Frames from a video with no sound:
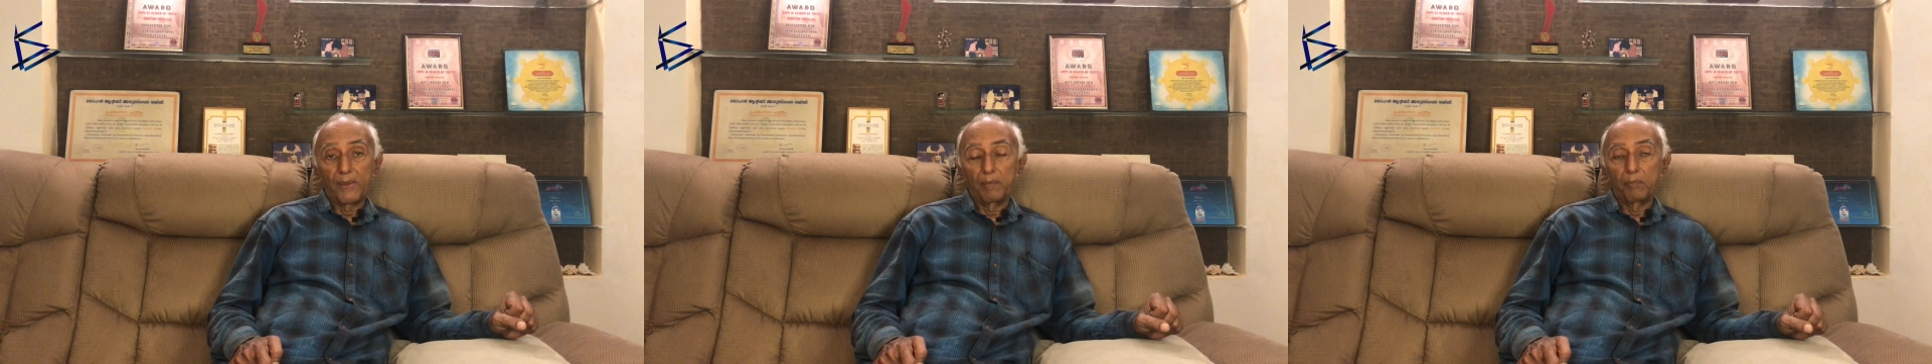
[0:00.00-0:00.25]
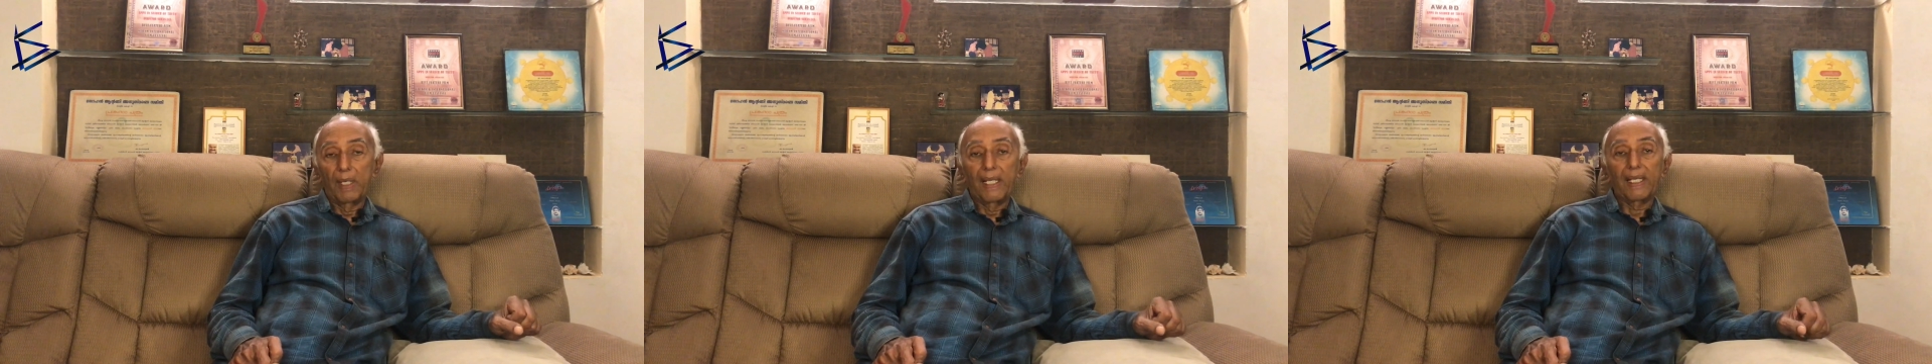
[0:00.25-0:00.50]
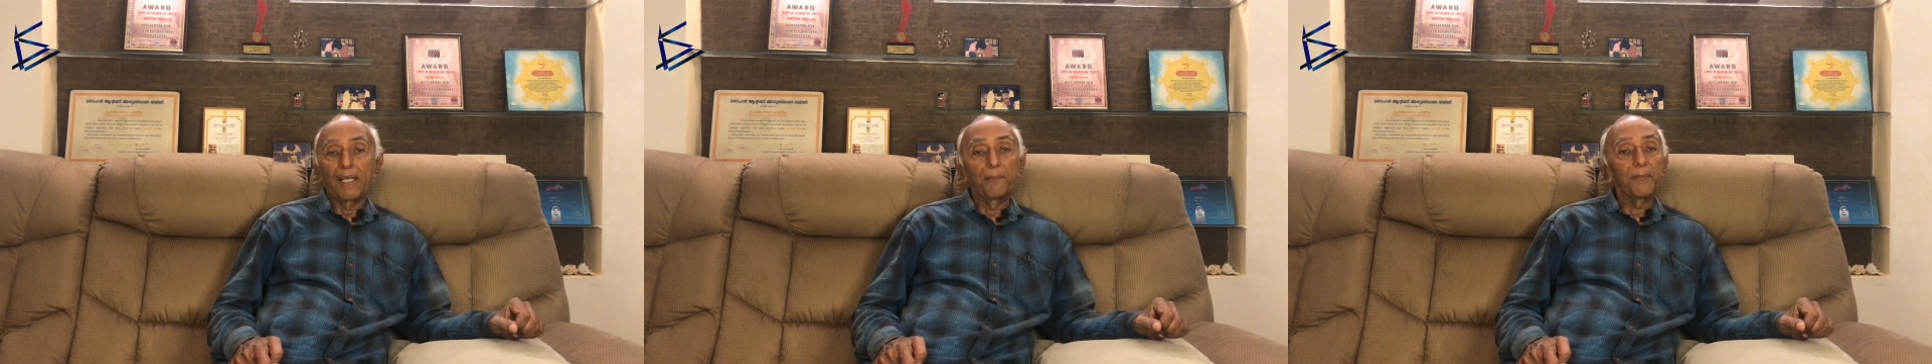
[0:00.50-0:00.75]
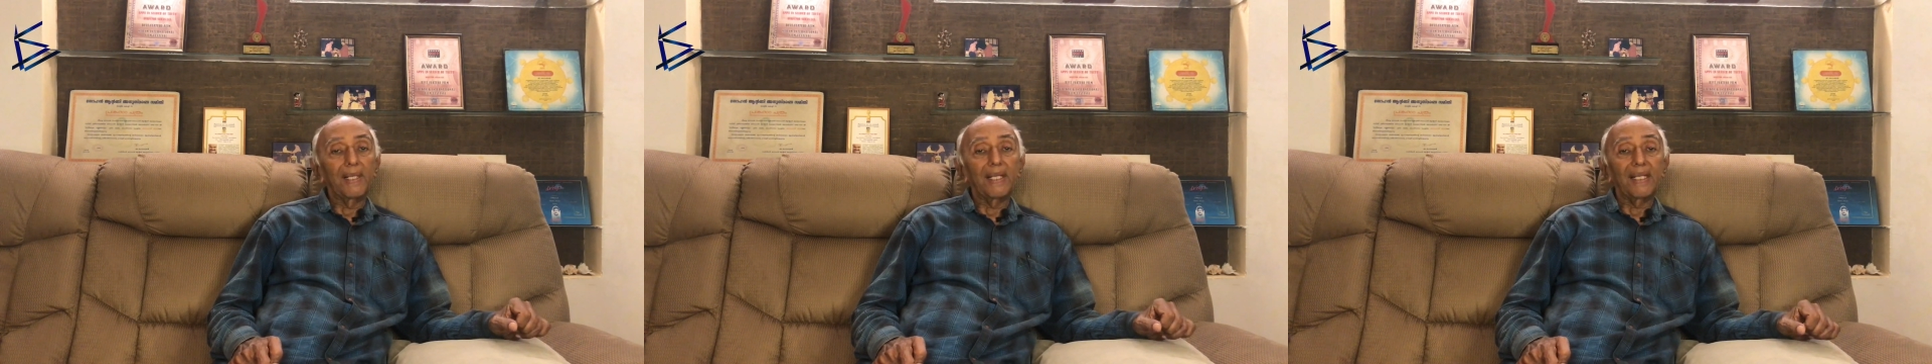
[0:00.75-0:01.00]
by
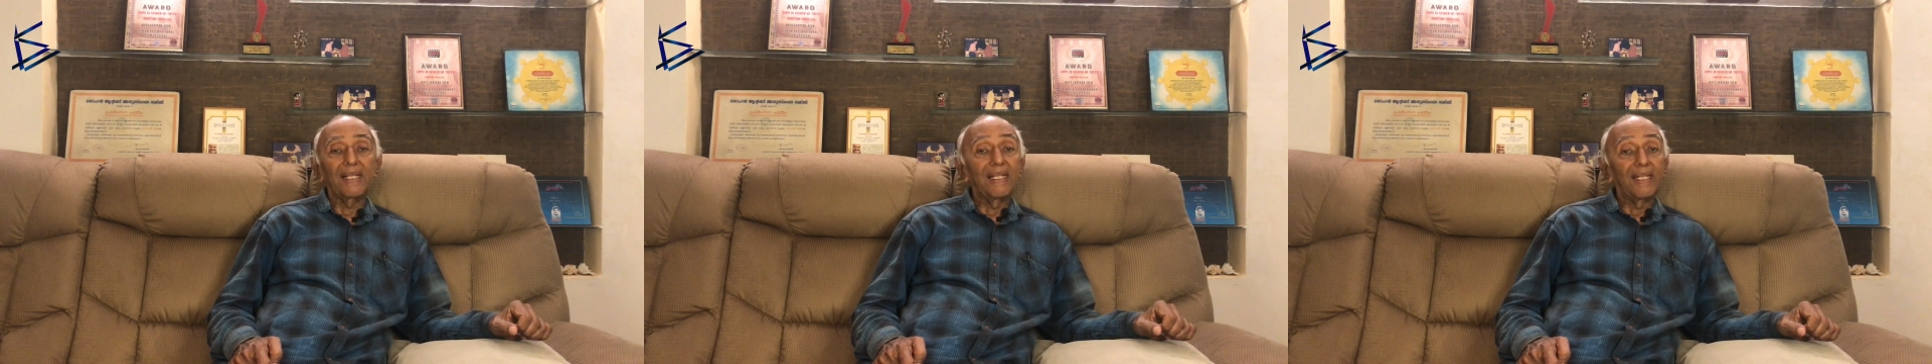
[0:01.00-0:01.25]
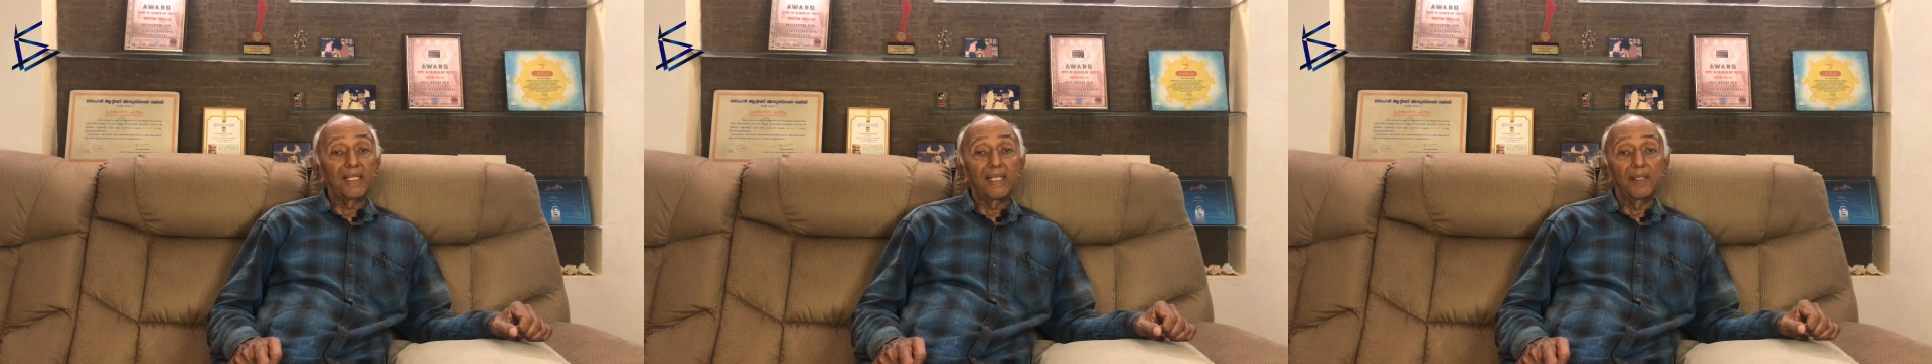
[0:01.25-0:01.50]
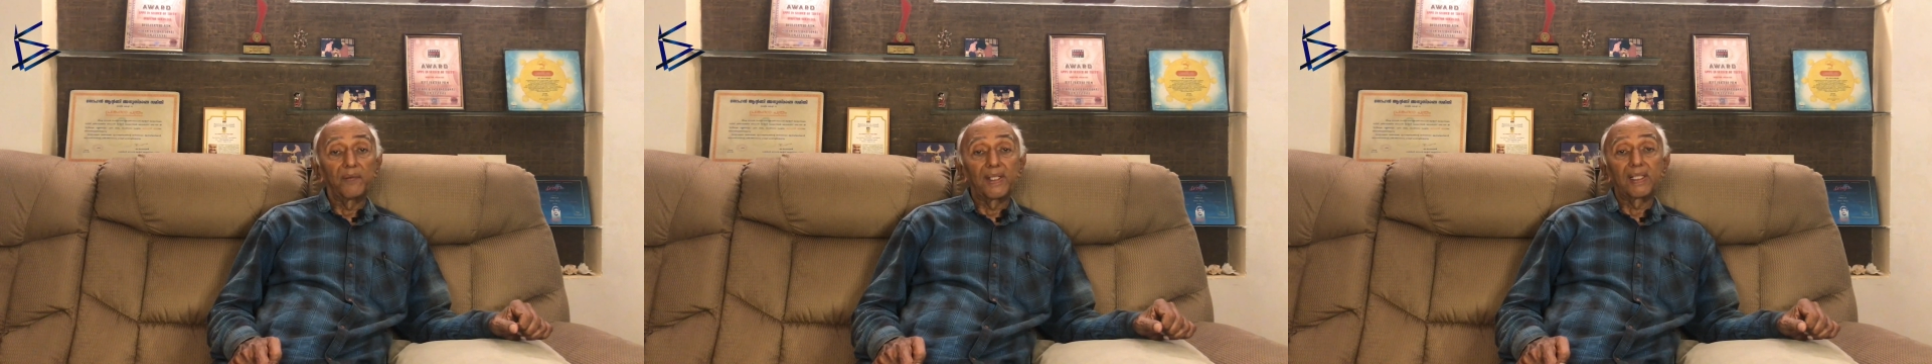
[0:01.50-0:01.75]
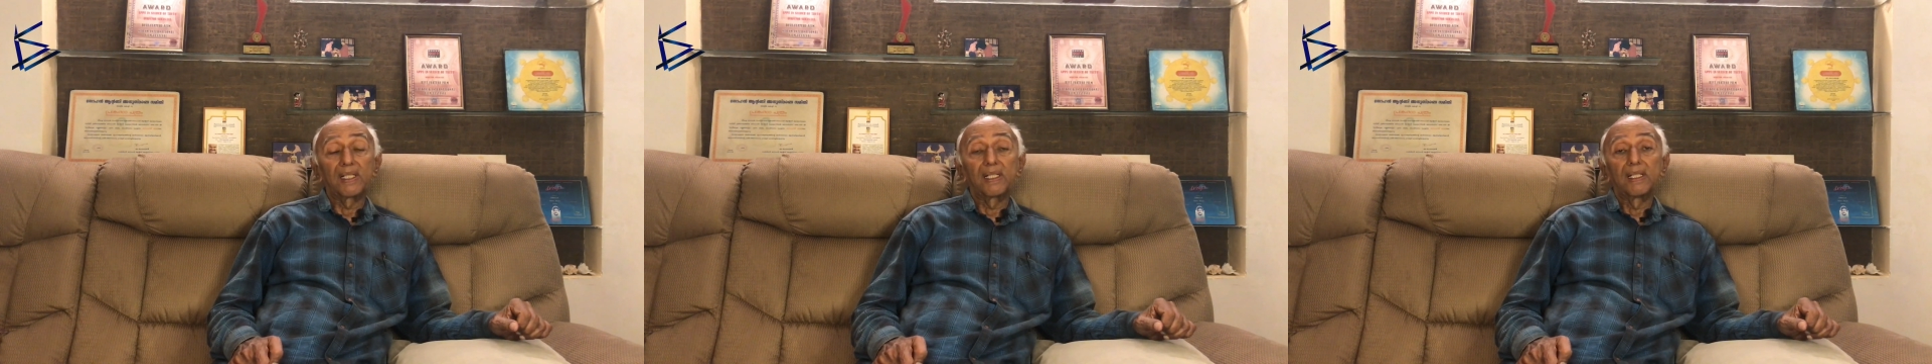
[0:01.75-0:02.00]
comparing it with
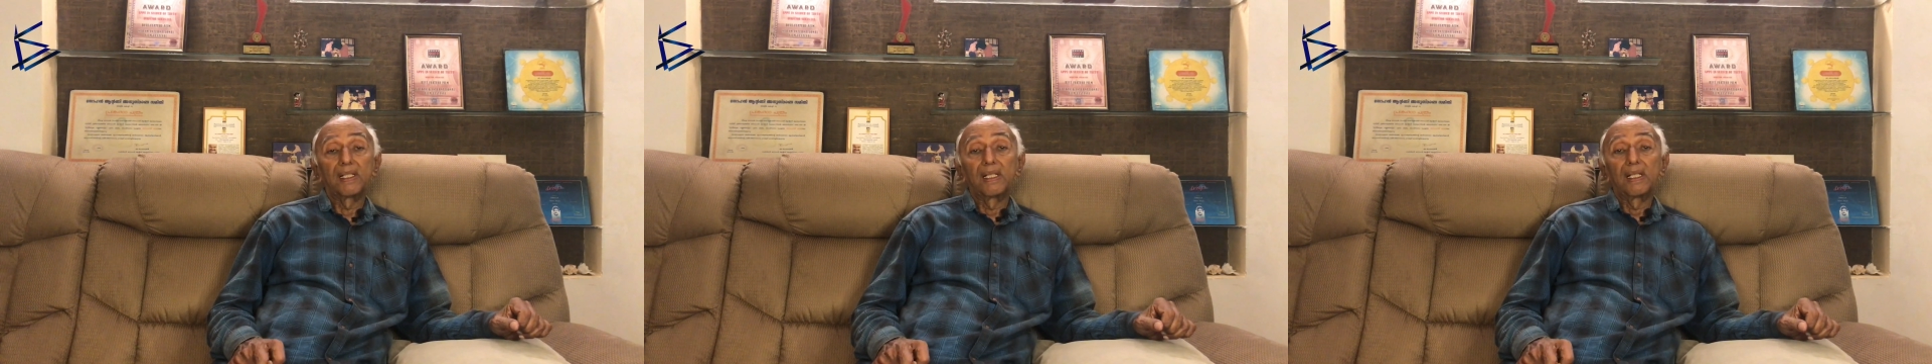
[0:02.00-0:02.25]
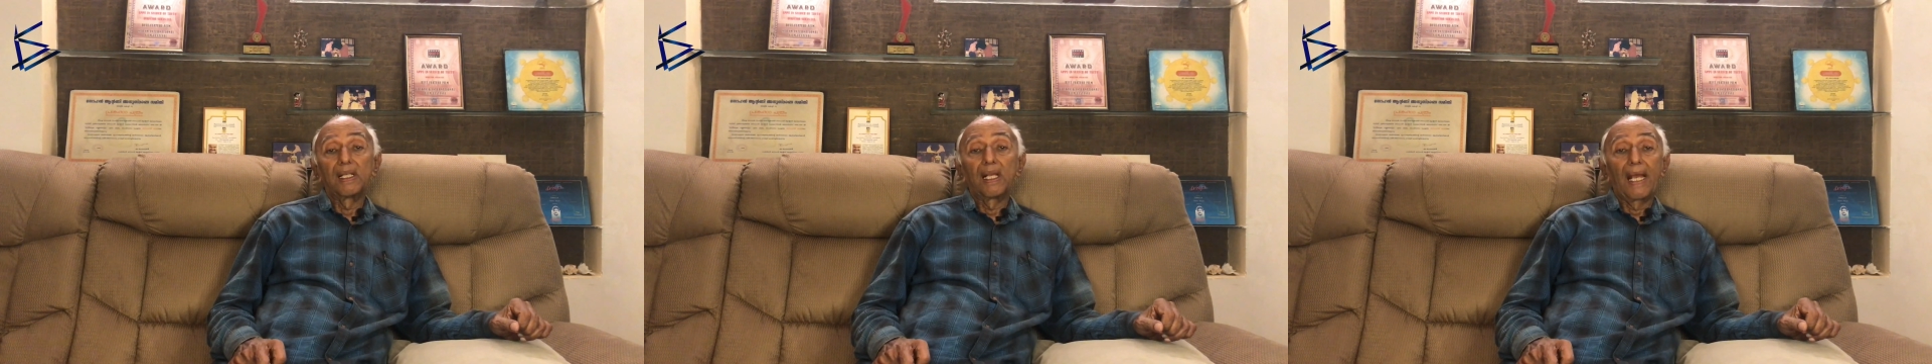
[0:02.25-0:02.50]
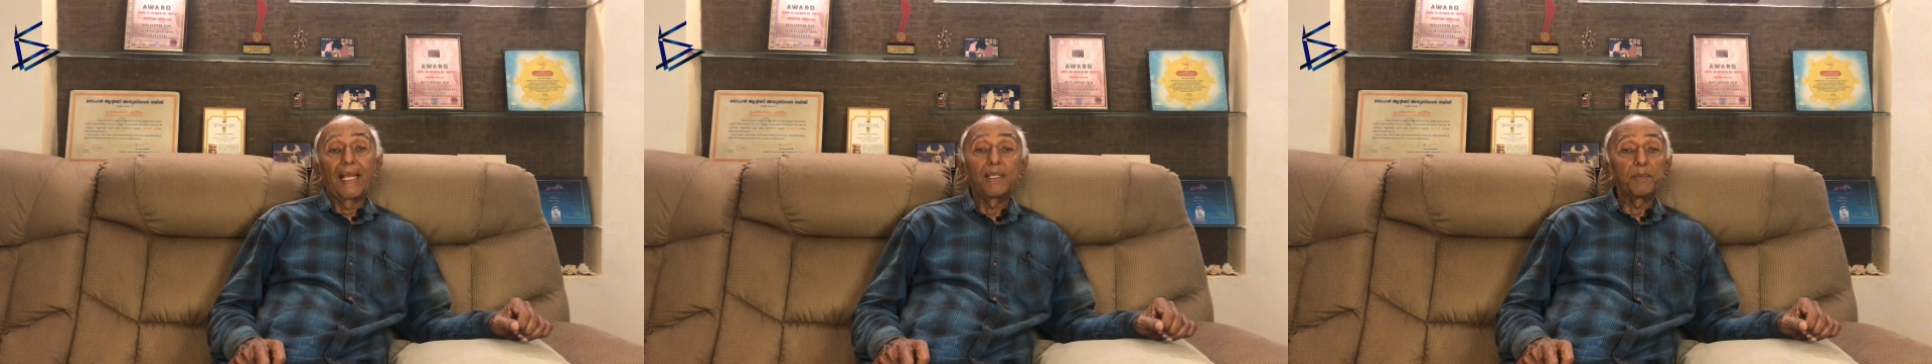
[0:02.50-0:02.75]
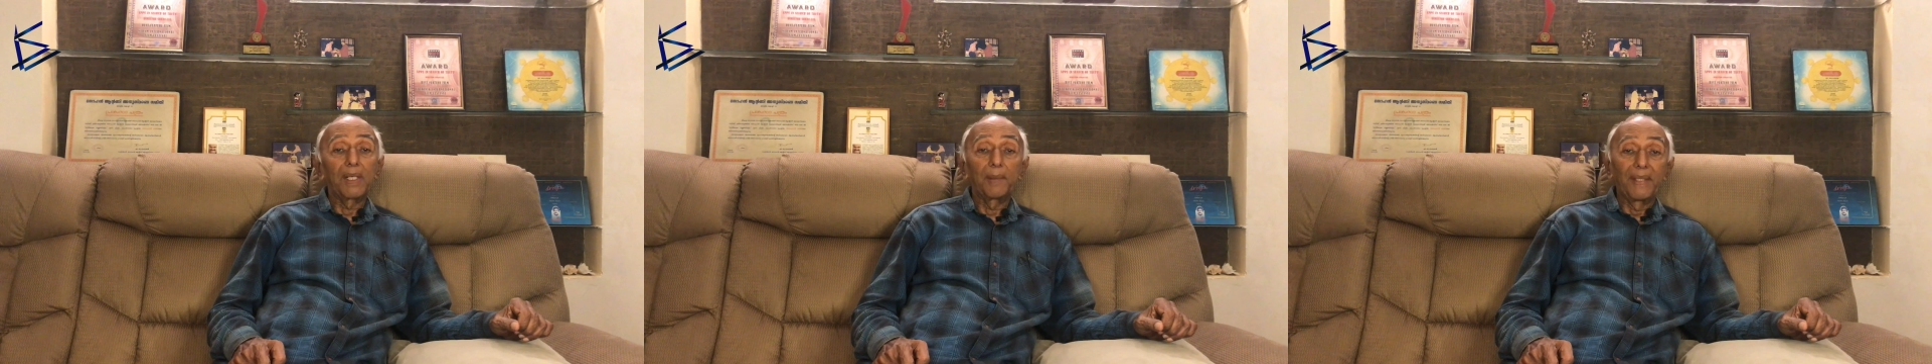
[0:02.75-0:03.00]

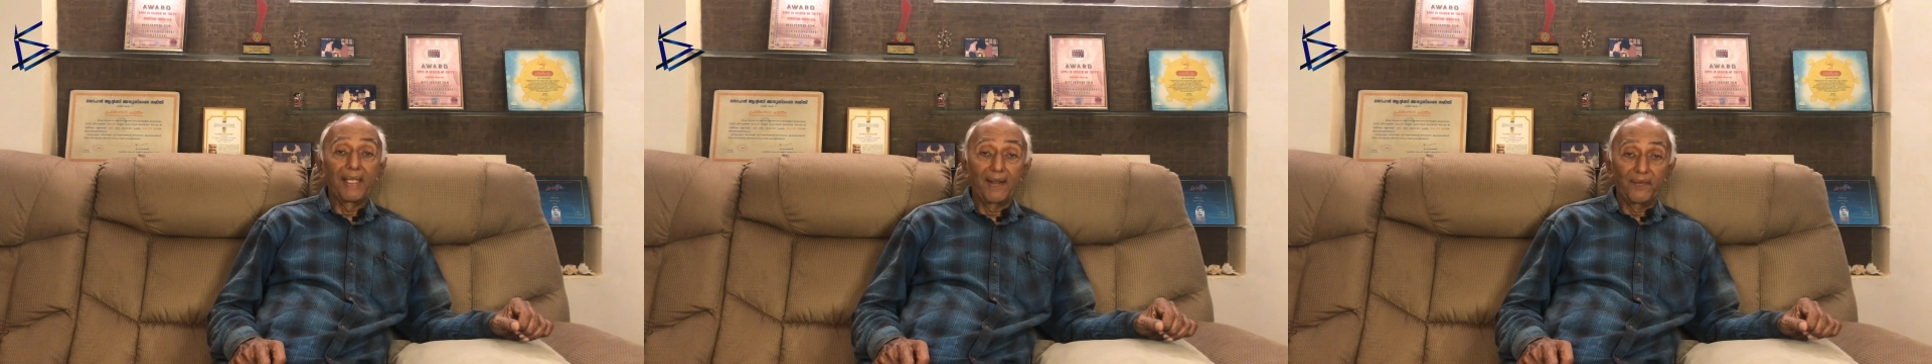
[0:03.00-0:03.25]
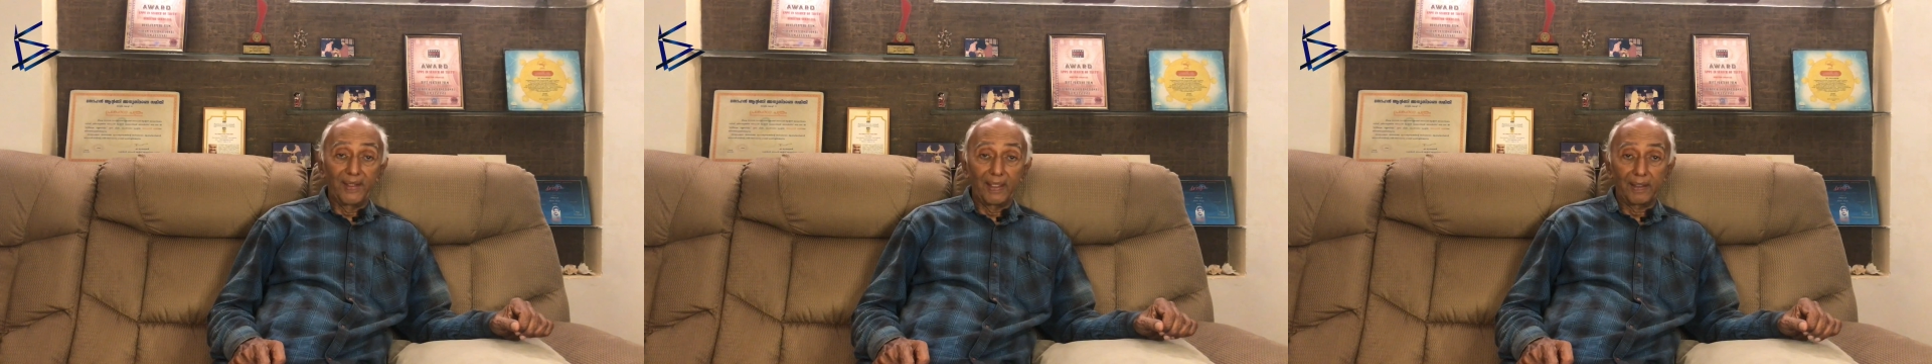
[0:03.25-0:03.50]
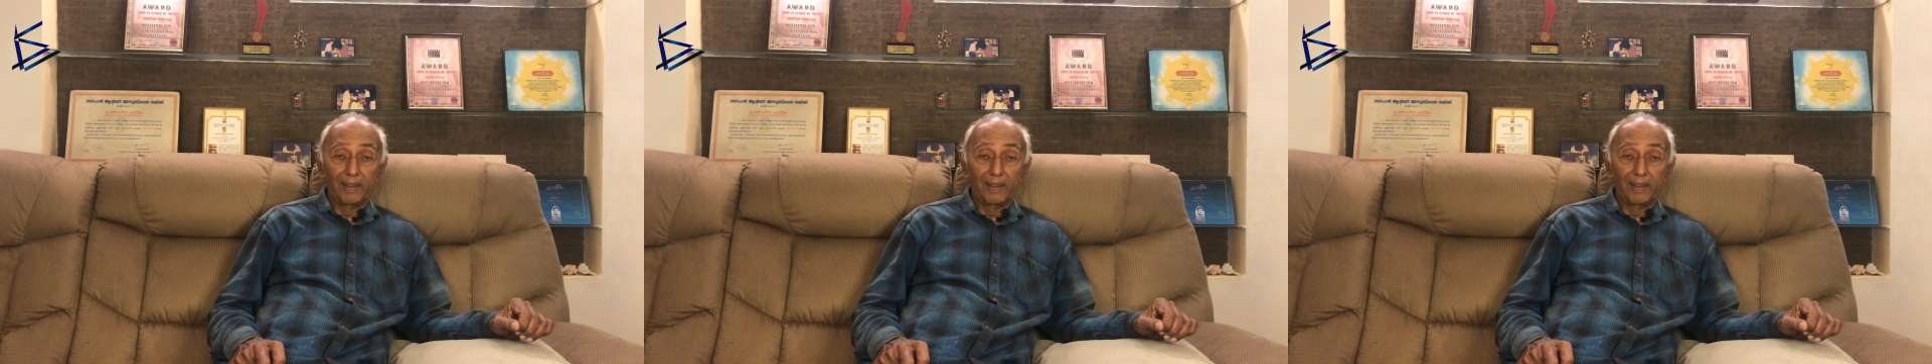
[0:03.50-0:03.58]
animal behavior.